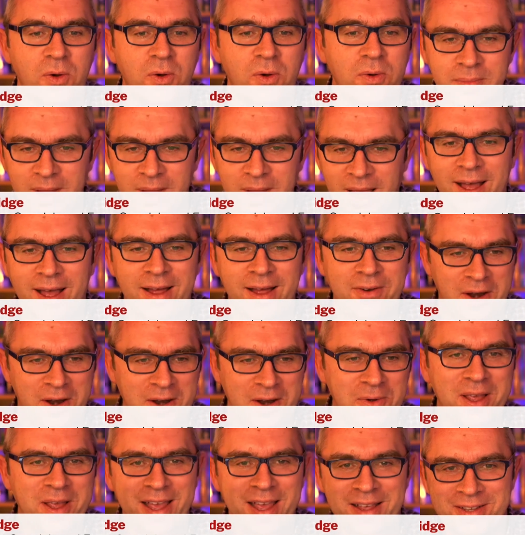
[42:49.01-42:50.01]
Oh,
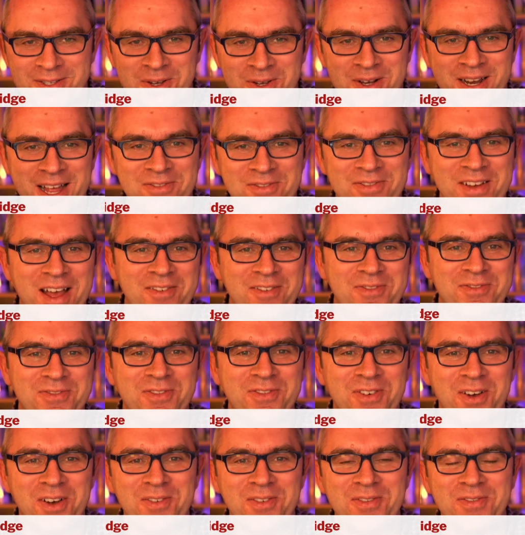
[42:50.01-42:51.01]
right, okay, sorry,
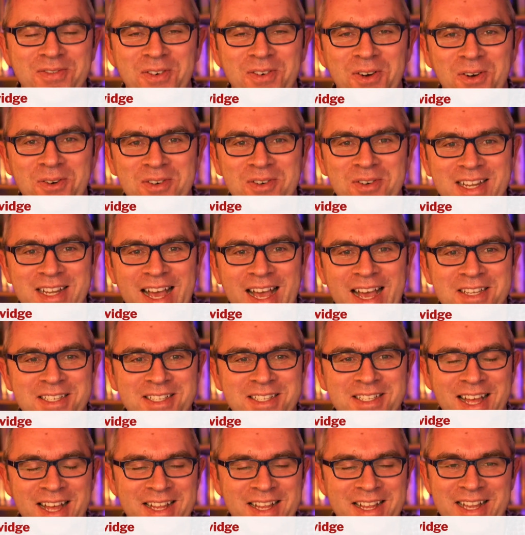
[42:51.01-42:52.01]
I've already
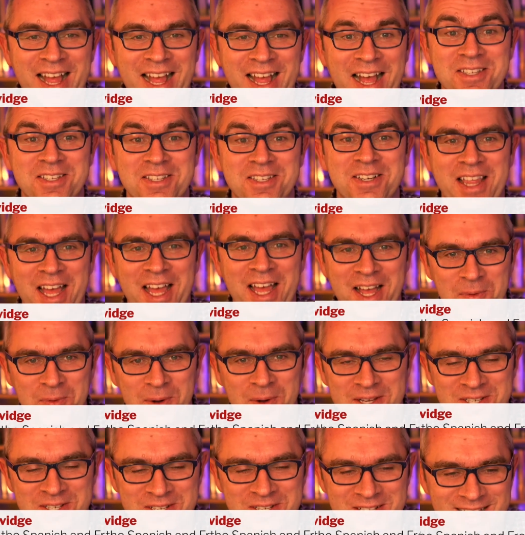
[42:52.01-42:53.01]
answered that
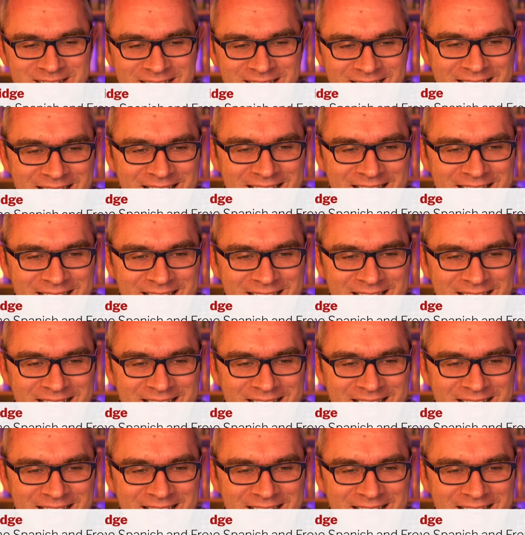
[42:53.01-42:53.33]
question,